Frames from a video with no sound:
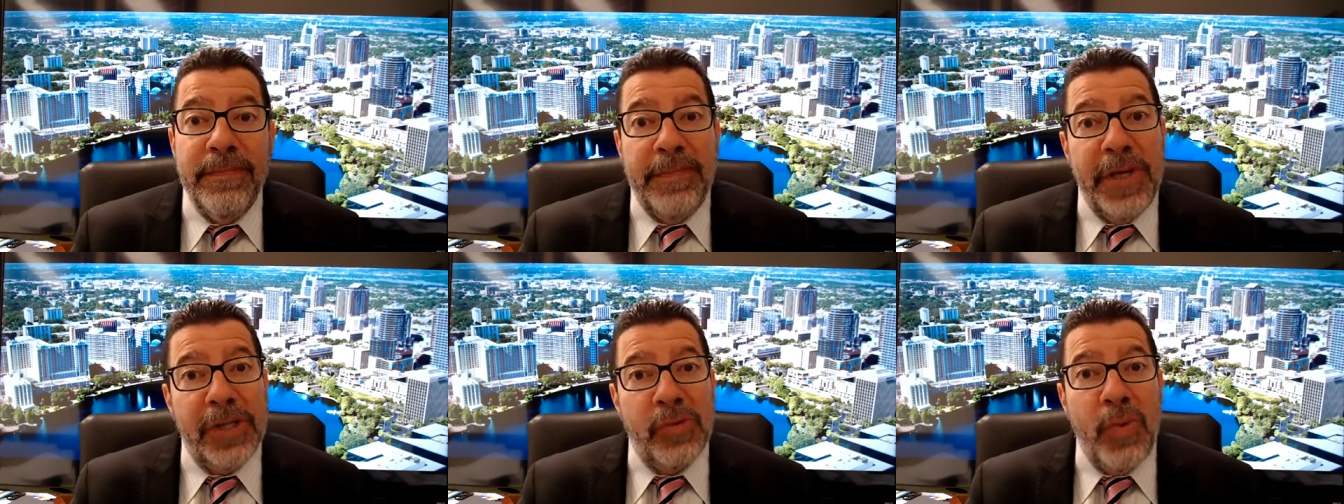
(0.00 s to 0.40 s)

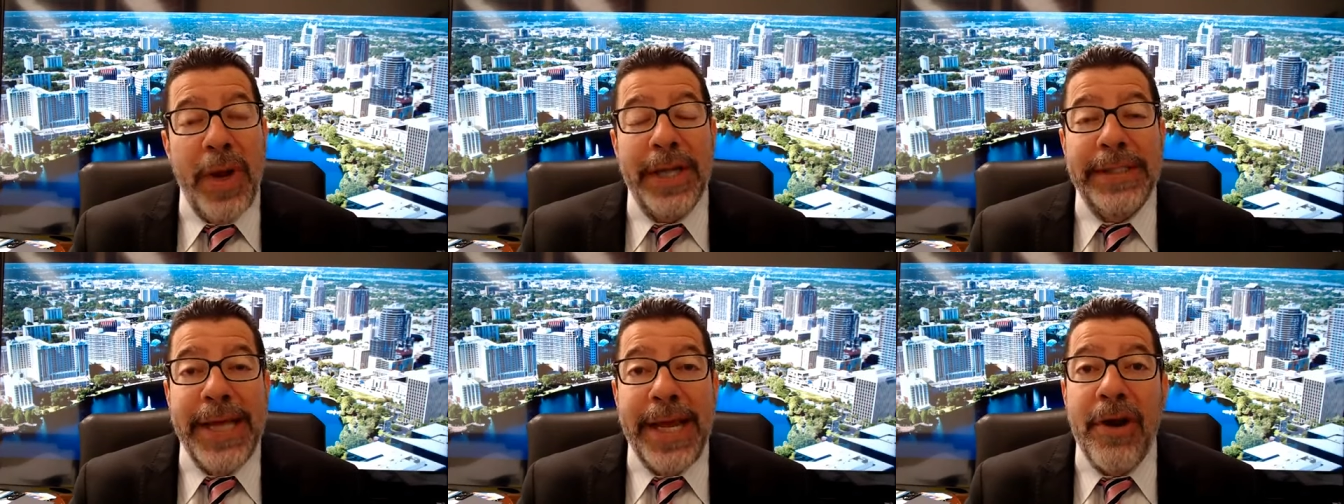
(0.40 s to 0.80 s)
Guess what?
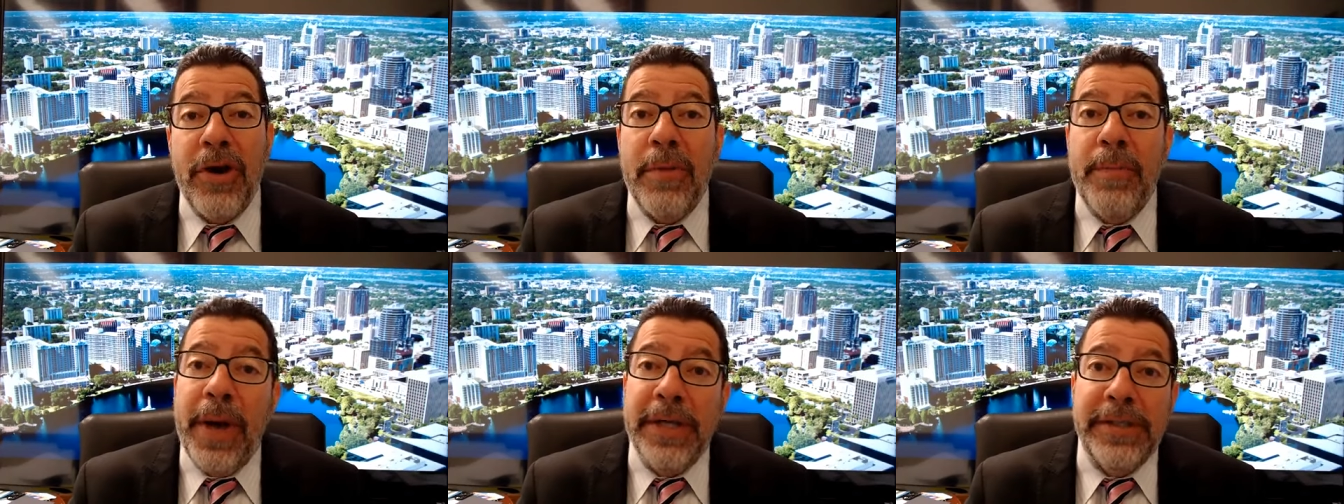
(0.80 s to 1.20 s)
It's
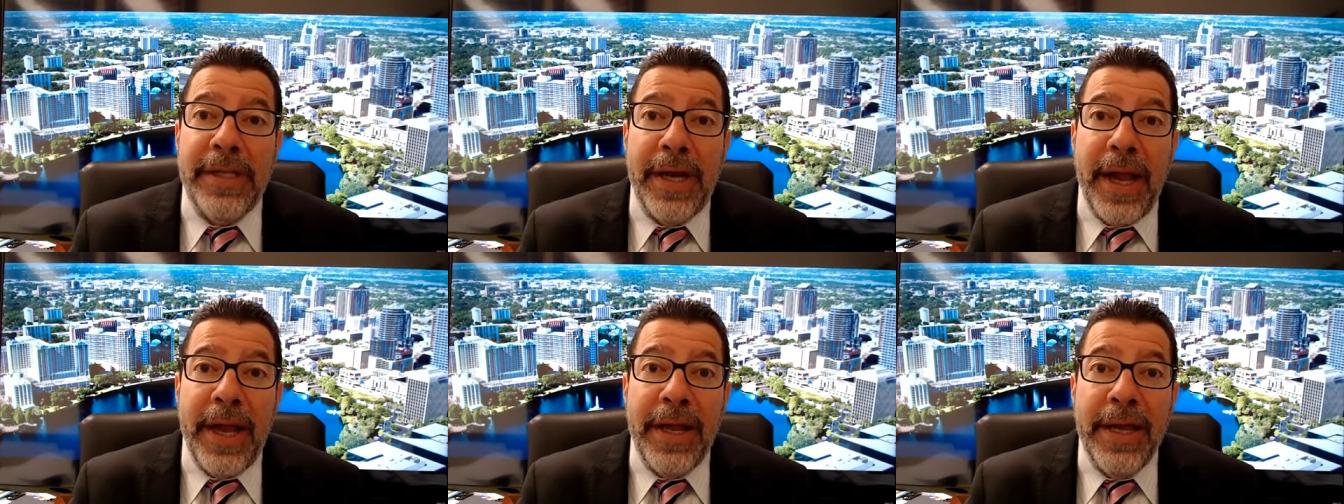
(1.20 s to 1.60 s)
800 bucks
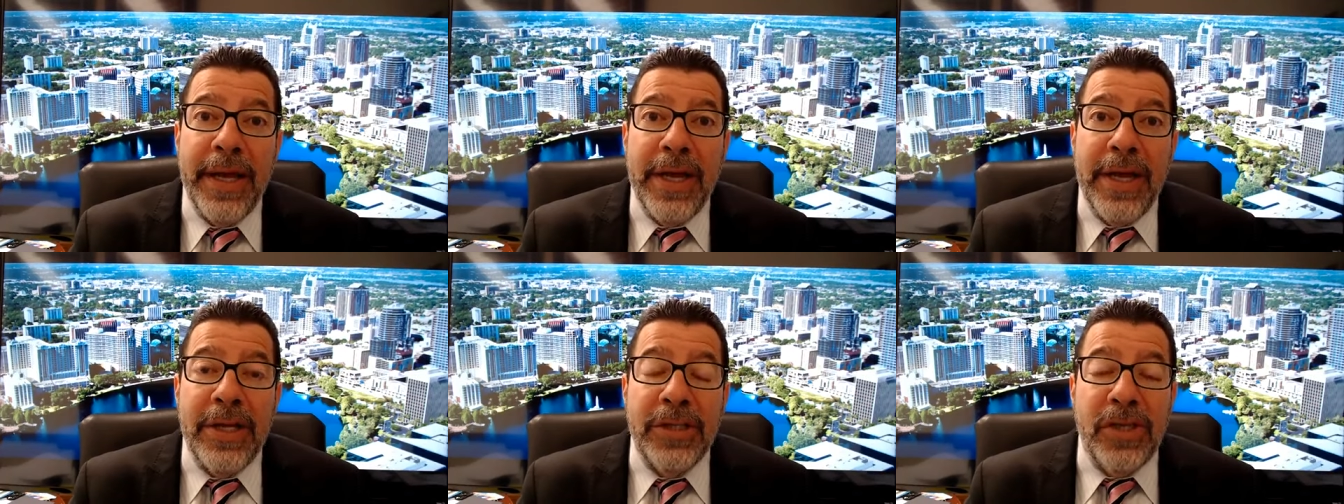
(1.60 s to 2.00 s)
today.
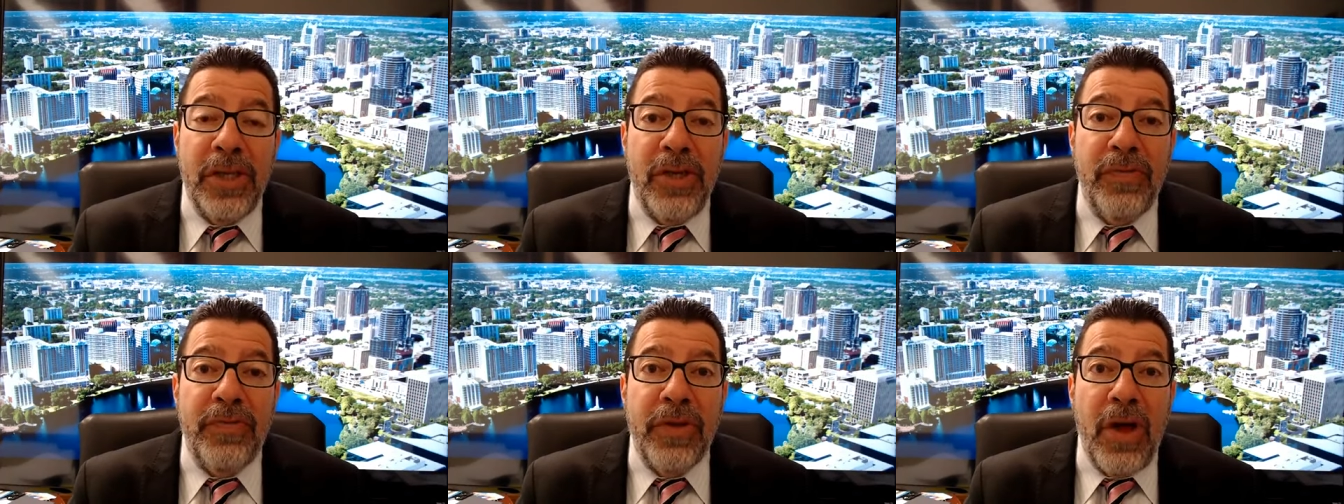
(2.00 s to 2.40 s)
So
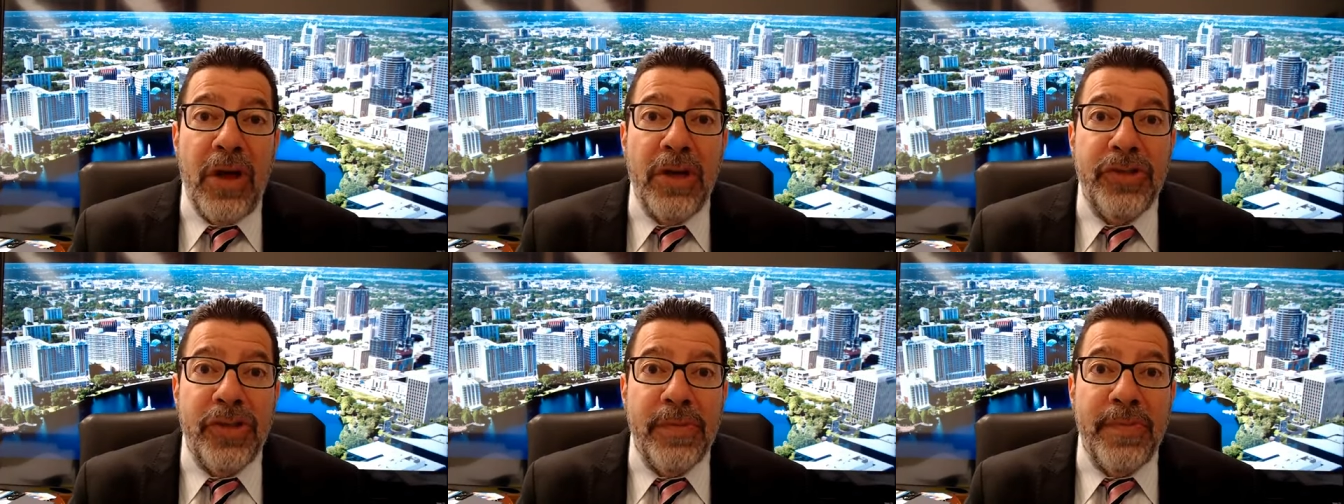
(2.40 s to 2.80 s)
you've
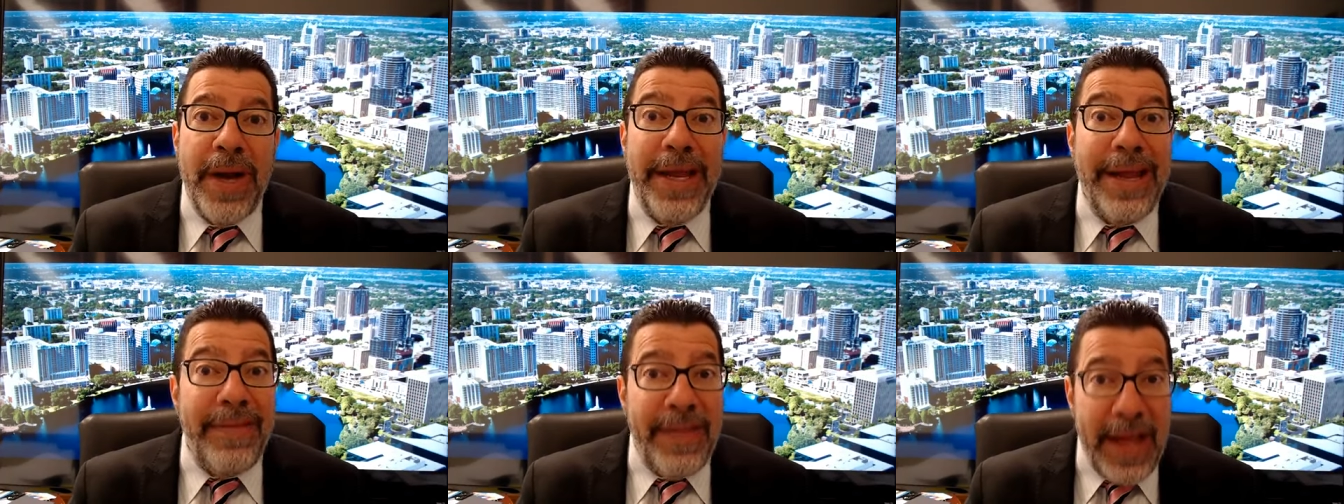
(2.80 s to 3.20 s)
lost your
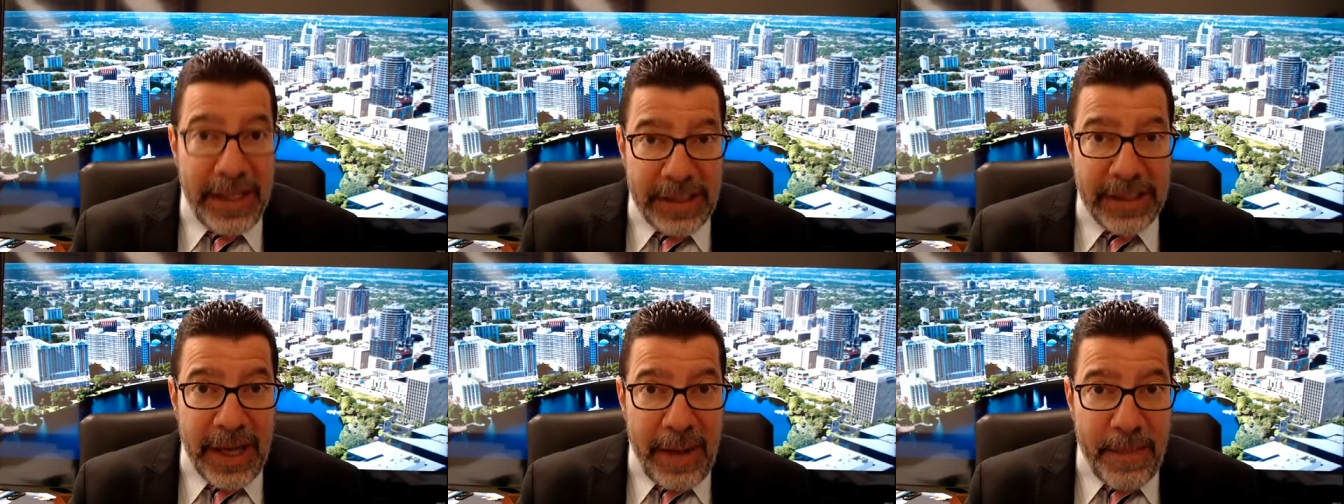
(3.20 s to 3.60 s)
money and then
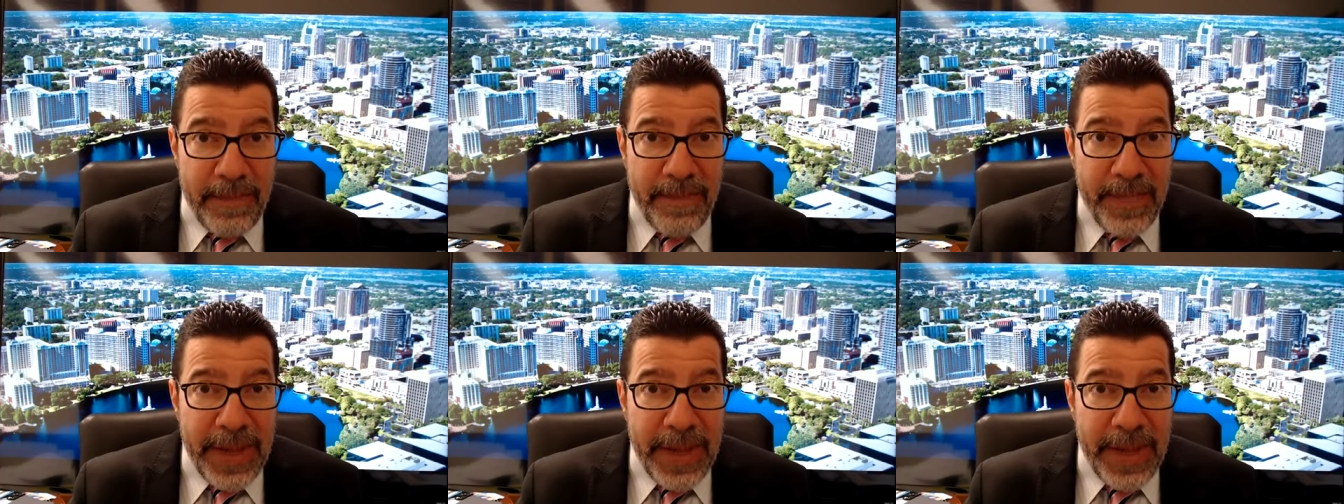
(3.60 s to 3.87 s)
some,